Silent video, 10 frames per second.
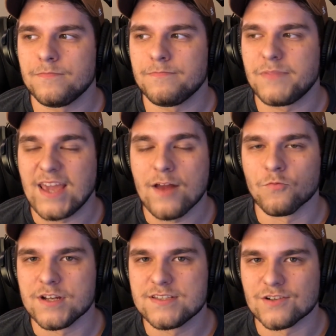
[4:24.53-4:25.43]

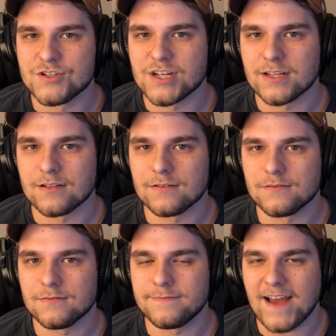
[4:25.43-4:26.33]
researching
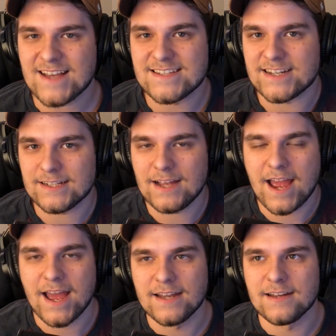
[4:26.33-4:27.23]
fasting,
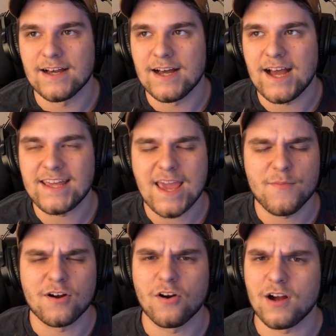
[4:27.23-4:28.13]
and I came
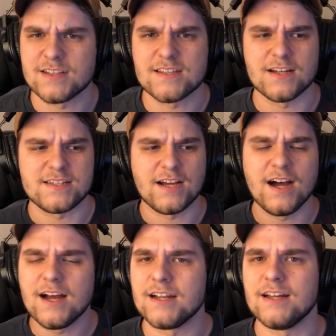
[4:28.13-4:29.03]
across a
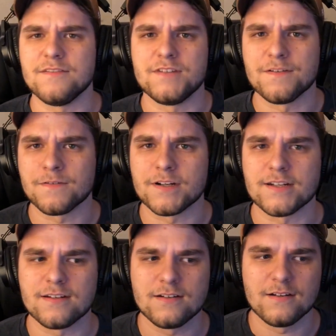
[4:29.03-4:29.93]
ton of
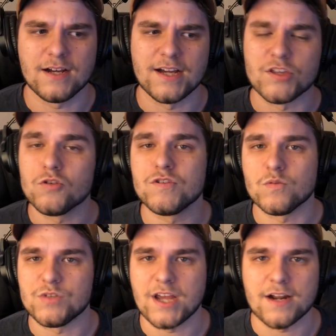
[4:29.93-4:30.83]
different
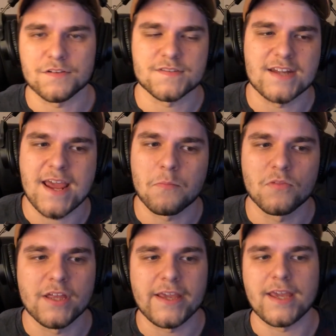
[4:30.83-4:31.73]
YouTube channels,
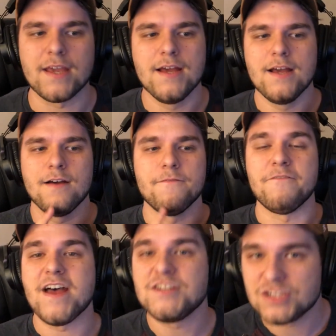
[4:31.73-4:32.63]
namely
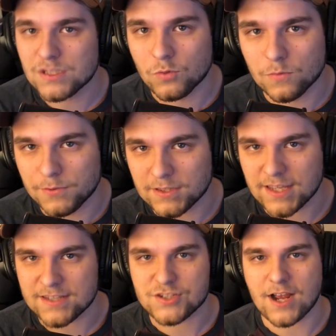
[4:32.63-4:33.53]
Vegetable
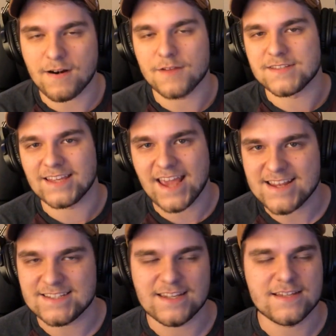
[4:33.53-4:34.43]
Police. Shout out to
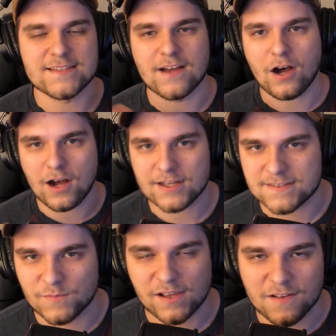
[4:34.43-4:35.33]
Casey. He is
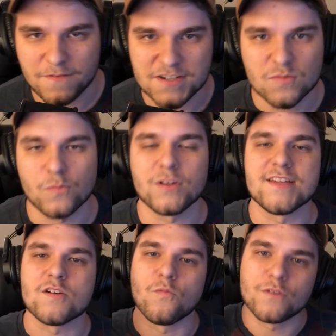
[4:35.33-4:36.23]
awesome. I love Vegetable
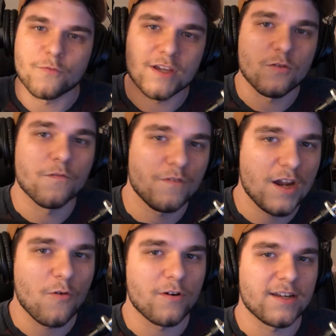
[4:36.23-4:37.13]
Police. Hopefully we can do a
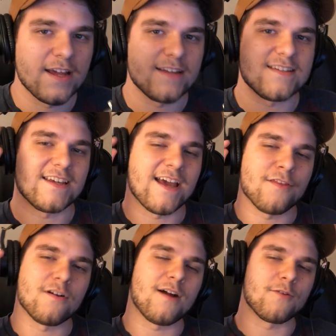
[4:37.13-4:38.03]
video one day
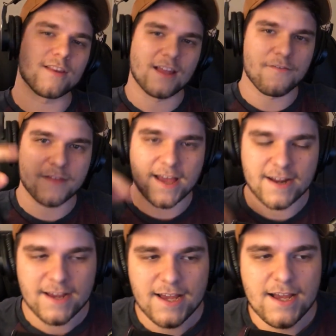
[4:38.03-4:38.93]
together. I would love that.
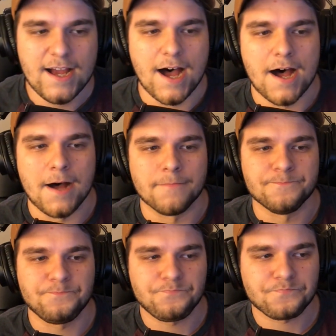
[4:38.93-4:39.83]

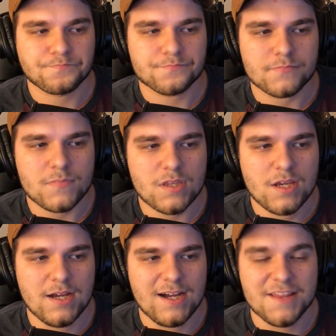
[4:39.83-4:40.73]

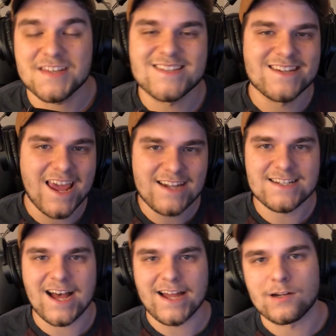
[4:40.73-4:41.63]
The Snake
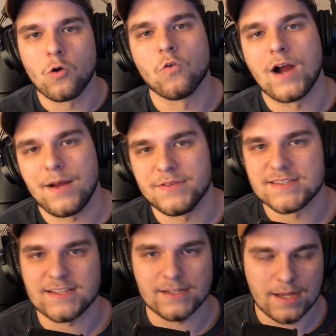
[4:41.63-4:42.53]
Diet, Cole
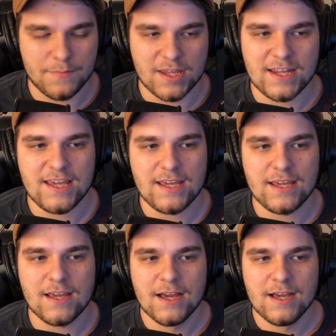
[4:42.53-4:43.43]
Robinson. I mean,
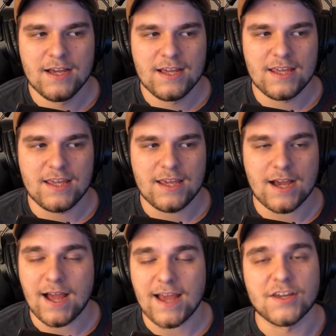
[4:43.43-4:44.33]

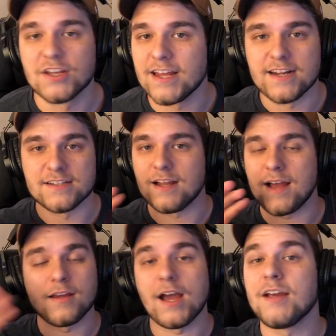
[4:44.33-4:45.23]
I
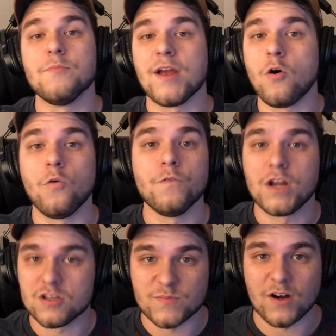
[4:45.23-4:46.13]
could make whole
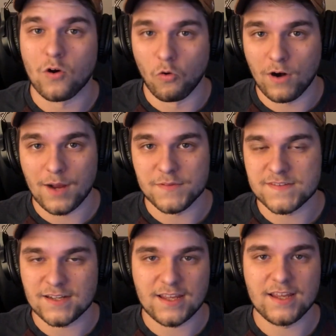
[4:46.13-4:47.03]
videos about Cole
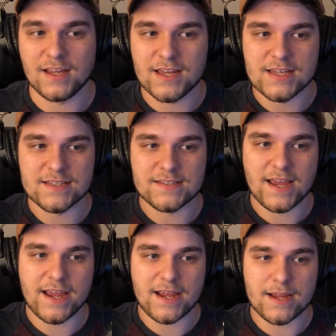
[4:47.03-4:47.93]
Robinson. He is
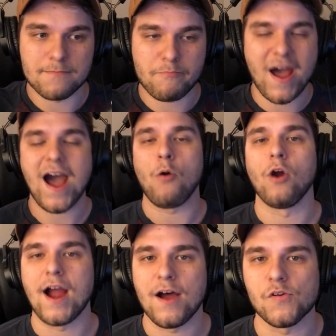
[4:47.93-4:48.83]
a
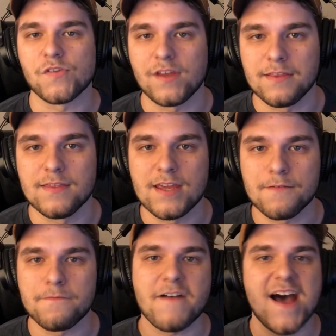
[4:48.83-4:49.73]
powerhouse in the
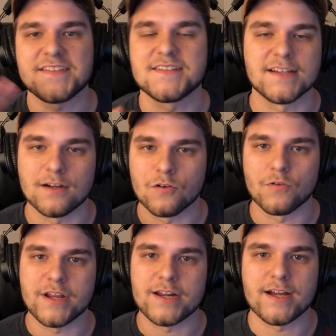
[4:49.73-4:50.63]
fasting
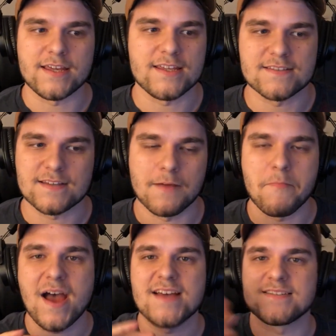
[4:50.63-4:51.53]
arena. He's
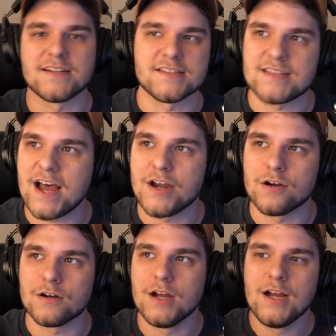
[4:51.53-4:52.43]
amassed an
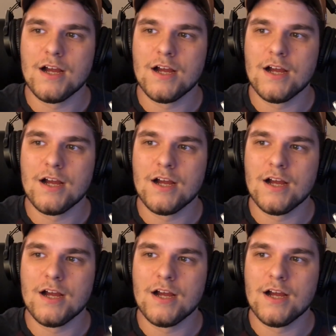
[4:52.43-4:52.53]
entire